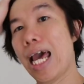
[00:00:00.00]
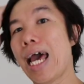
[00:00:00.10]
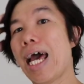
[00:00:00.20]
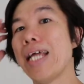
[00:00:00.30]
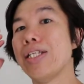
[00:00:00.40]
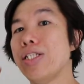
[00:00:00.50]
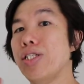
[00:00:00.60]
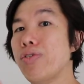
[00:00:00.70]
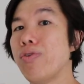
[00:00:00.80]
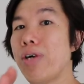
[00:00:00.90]
and
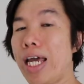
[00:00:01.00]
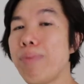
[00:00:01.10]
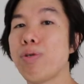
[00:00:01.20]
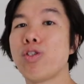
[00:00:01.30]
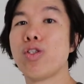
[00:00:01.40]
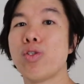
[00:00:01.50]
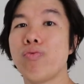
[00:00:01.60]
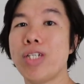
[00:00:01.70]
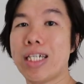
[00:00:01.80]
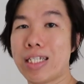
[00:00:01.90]
you will able to
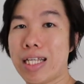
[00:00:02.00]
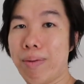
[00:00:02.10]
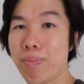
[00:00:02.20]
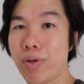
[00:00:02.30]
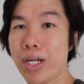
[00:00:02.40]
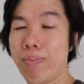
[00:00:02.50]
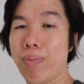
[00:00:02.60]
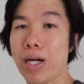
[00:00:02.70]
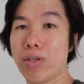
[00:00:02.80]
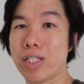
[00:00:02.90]
reassemble it
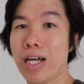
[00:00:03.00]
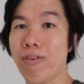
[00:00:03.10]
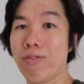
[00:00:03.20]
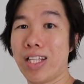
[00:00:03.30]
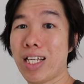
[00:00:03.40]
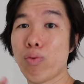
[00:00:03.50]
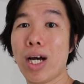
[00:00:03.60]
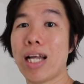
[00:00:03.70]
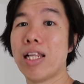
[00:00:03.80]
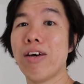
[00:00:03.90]
by yourself. That's why
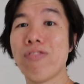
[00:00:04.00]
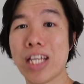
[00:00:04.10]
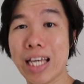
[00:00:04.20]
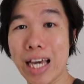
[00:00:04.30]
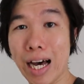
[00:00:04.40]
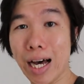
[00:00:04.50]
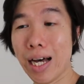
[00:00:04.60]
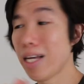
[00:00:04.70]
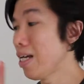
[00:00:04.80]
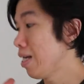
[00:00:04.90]
I love
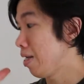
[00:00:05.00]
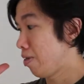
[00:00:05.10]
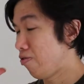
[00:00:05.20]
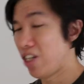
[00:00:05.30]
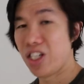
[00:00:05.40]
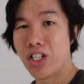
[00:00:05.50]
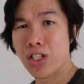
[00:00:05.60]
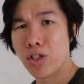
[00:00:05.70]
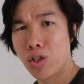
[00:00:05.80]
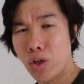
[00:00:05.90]
IKEA furniture
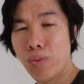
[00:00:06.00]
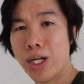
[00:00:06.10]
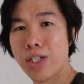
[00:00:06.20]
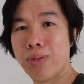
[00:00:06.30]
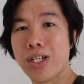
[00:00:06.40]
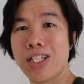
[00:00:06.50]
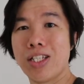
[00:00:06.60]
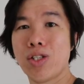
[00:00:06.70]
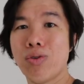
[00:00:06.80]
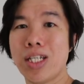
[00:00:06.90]
so much because it's
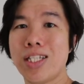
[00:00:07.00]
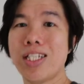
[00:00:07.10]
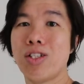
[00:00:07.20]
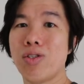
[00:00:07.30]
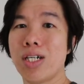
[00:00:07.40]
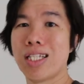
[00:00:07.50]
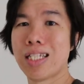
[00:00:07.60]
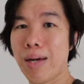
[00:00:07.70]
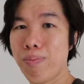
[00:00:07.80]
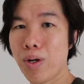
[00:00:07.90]
so easy to
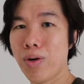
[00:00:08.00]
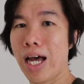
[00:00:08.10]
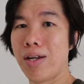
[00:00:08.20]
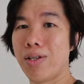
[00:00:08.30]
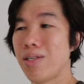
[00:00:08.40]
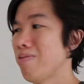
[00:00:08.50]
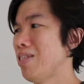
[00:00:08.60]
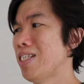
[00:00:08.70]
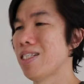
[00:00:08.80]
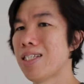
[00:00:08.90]
assemble and
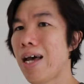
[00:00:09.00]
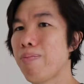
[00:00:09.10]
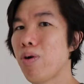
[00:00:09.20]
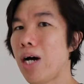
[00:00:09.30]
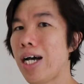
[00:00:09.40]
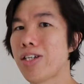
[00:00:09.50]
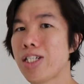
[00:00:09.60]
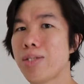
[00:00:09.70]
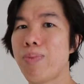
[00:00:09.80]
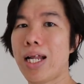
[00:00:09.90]
disassemble. I
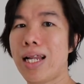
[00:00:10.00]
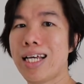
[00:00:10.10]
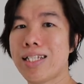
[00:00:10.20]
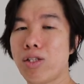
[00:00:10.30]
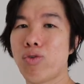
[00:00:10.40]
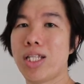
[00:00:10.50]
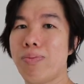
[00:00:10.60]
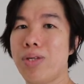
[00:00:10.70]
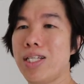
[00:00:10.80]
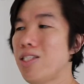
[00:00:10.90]
actually spent less than 20
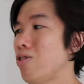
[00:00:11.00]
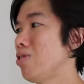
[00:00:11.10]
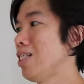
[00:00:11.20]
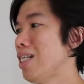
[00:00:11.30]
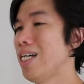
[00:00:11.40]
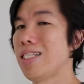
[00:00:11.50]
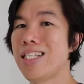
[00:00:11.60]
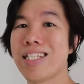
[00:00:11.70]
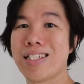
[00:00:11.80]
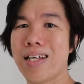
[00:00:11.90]
minutes to
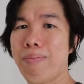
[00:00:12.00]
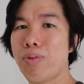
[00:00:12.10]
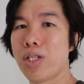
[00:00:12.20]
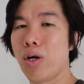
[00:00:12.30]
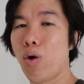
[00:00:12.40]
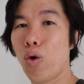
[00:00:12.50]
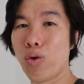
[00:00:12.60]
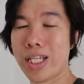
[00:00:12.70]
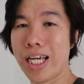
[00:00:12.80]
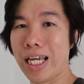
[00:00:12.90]
disassemble the
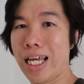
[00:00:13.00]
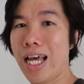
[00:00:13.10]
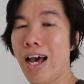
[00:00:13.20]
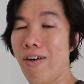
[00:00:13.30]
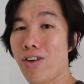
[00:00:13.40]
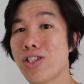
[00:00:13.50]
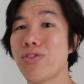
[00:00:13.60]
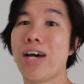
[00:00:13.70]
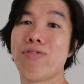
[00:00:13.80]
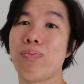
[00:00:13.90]
whole thing. Of course,
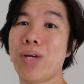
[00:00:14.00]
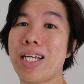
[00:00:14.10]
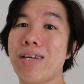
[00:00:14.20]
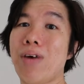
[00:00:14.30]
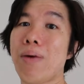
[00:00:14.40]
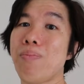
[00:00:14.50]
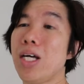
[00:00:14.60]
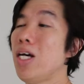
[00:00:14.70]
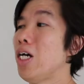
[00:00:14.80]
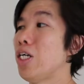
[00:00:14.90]
you have to pick it up
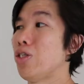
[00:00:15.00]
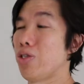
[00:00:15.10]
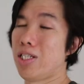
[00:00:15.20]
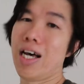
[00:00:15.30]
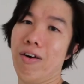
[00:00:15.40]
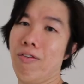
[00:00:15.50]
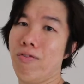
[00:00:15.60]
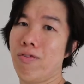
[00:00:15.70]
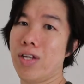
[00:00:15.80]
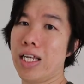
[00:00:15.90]
yourself.
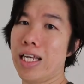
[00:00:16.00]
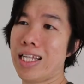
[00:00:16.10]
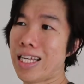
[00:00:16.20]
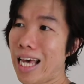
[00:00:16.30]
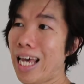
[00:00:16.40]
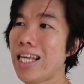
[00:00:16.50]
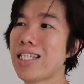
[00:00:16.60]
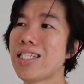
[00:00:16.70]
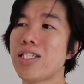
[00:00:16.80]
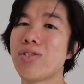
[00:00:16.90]
In
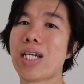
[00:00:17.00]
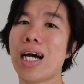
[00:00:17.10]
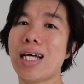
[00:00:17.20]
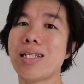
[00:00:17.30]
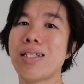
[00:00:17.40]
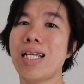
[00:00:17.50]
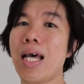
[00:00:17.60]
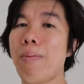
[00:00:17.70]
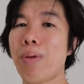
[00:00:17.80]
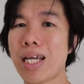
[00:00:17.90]
case you can't
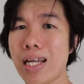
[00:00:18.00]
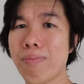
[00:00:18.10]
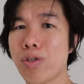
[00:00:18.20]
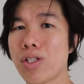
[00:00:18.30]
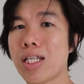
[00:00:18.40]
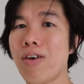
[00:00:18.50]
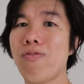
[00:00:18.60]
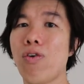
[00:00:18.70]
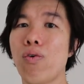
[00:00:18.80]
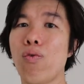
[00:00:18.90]
pick it up
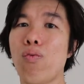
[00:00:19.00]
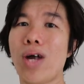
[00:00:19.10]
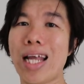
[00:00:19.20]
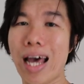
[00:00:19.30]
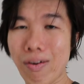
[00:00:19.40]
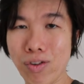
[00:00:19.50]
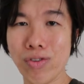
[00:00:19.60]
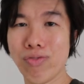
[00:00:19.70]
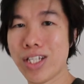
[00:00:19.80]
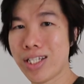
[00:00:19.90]
yourself for whatever
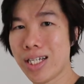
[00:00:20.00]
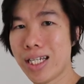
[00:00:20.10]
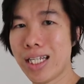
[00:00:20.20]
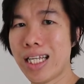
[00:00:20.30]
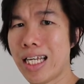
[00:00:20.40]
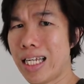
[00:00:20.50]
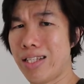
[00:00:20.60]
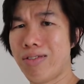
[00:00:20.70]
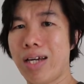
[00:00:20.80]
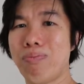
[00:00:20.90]
reason,
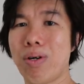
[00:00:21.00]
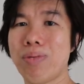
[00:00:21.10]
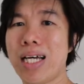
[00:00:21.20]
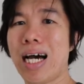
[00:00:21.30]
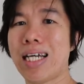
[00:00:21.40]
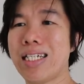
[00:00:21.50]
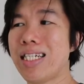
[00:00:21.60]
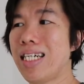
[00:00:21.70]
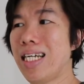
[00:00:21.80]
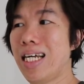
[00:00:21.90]
you can probably
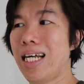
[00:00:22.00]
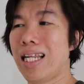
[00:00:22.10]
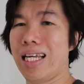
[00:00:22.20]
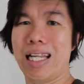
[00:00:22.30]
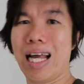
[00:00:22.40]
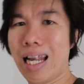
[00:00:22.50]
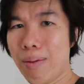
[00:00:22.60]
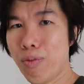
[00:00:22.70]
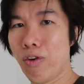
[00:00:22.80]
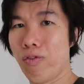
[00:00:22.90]
hire like
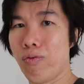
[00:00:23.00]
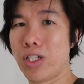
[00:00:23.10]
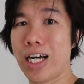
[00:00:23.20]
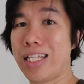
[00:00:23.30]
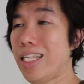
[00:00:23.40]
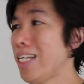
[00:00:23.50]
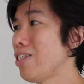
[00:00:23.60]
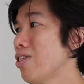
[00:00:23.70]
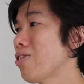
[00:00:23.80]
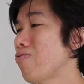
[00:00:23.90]
Lalamove, which I did
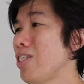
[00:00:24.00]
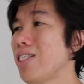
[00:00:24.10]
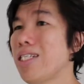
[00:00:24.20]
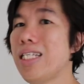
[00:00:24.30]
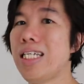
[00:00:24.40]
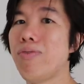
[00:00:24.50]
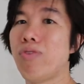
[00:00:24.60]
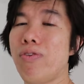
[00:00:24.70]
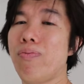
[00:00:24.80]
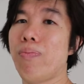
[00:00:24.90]
just recently
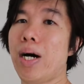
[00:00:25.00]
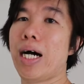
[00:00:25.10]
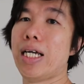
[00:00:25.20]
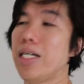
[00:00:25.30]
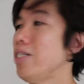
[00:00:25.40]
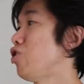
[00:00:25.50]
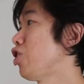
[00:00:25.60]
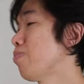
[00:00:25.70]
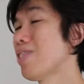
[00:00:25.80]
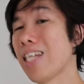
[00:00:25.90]
with my uh,
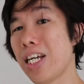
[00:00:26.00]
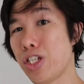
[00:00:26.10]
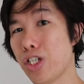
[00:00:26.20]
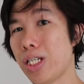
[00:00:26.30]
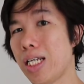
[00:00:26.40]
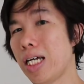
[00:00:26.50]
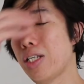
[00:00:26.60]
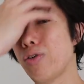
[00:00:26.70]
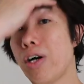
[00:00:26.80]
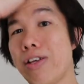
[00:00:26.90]
gym station.
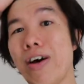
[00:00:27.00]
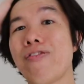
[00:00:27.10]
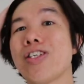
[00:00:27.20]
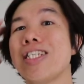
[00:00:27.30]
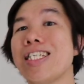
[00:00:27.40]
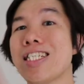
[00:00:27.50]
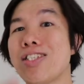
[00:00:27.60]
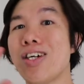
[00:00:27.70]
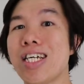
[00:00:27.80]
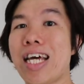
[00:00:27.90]
So of course, this is
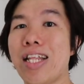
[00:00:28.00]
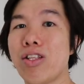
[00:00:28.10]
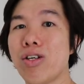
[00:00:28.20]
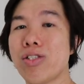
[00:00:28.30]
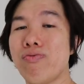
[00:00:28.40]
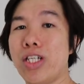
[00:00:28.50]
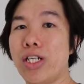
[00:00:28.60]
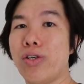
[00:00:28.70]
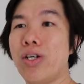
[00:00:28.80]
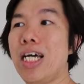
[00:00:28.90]
not an endorsed
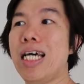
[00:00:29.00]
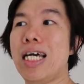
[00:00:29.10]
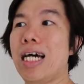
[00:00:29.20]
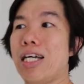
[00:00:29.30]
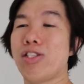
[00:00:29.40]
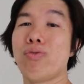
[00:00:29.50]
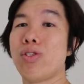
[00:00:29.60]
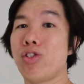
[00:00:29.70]
video. I just want to